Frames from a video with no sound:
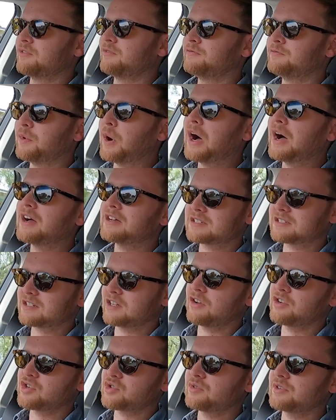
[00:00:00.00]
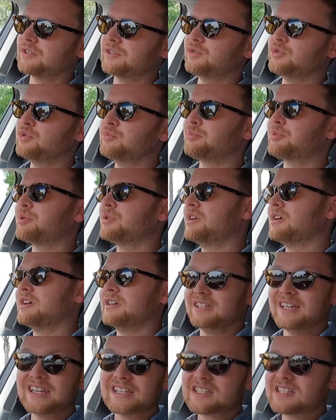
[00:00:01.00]
a fast country loop
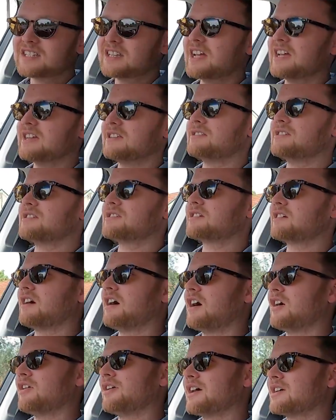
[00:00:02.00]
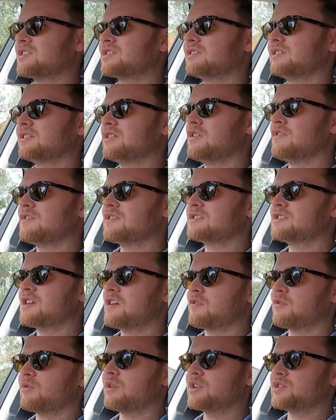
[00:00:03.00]
yesterday in this car, actually over
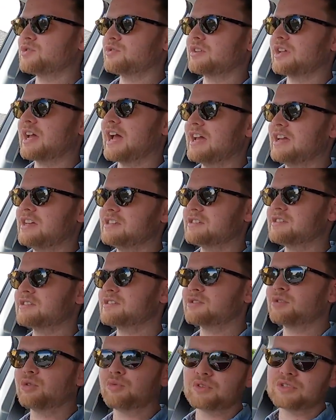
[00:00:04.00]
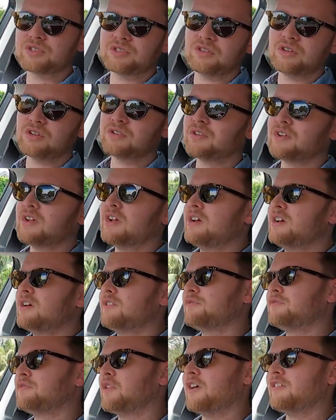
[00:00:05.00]
several hundred Ks, and still returned
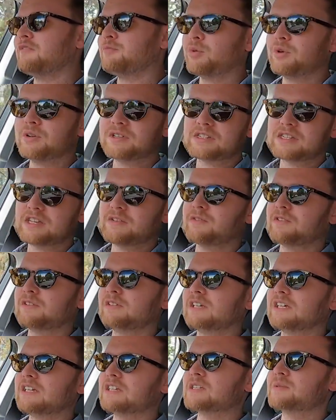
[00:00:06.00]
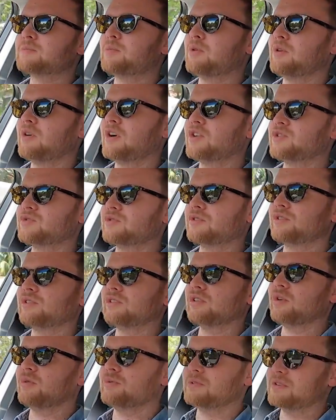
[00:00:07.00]
5.7 litres per 100
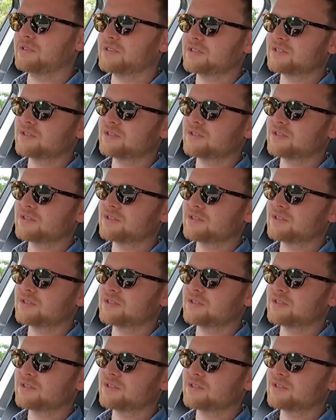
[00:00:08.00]
kilometres.